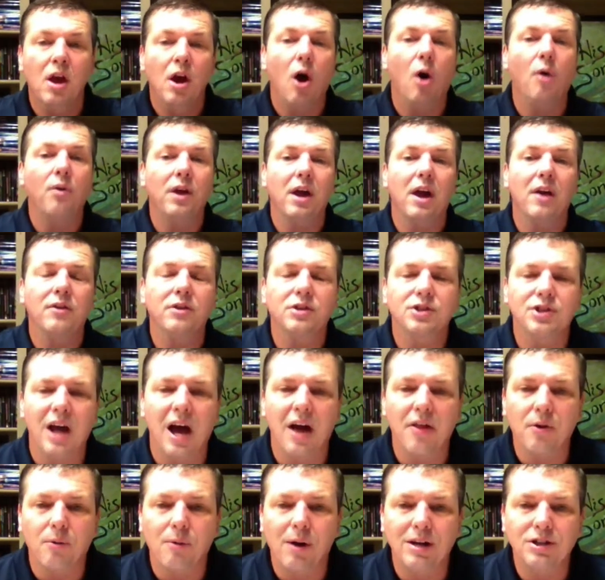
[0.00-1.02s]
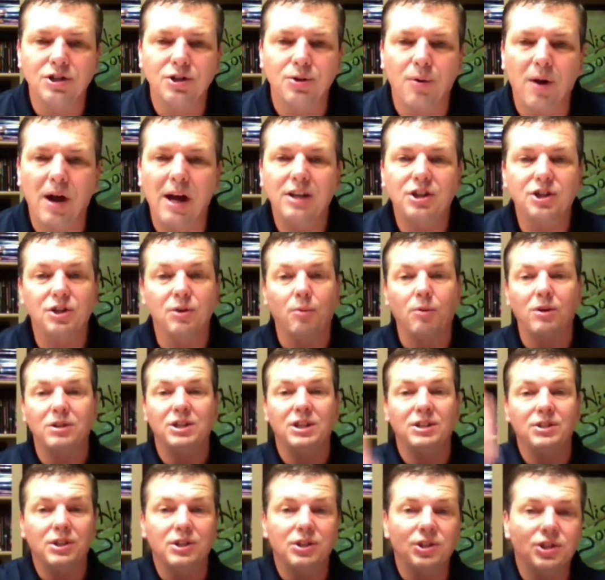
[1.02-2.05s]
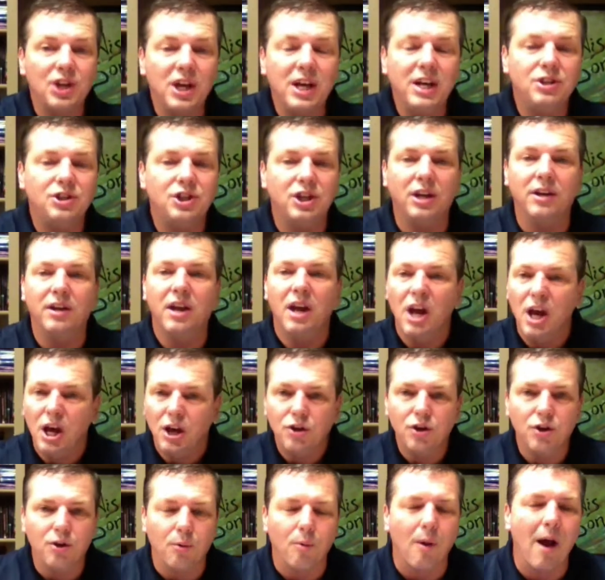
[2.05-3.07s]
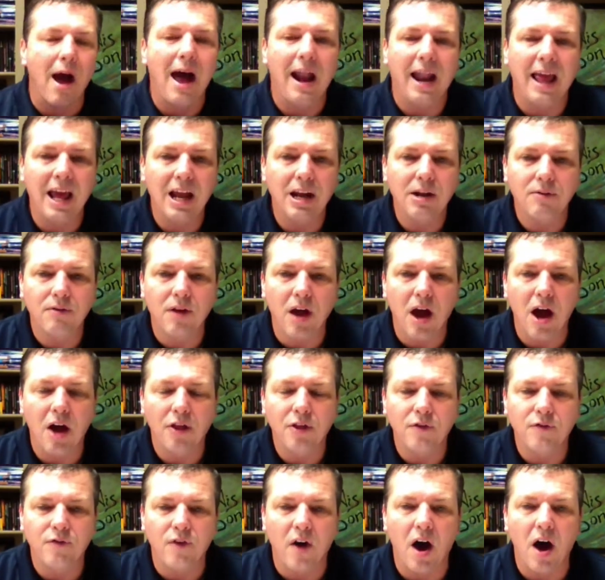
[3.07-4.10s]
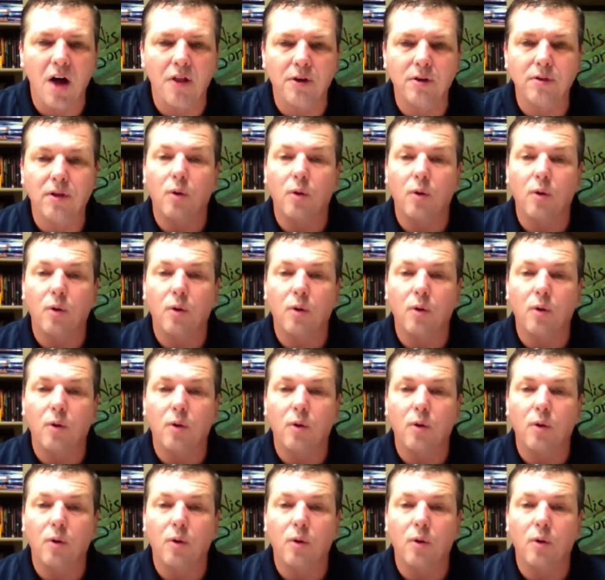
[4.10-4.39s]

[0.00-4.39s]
On the other side of the resurrection was his ascension to the right hand of God the Father,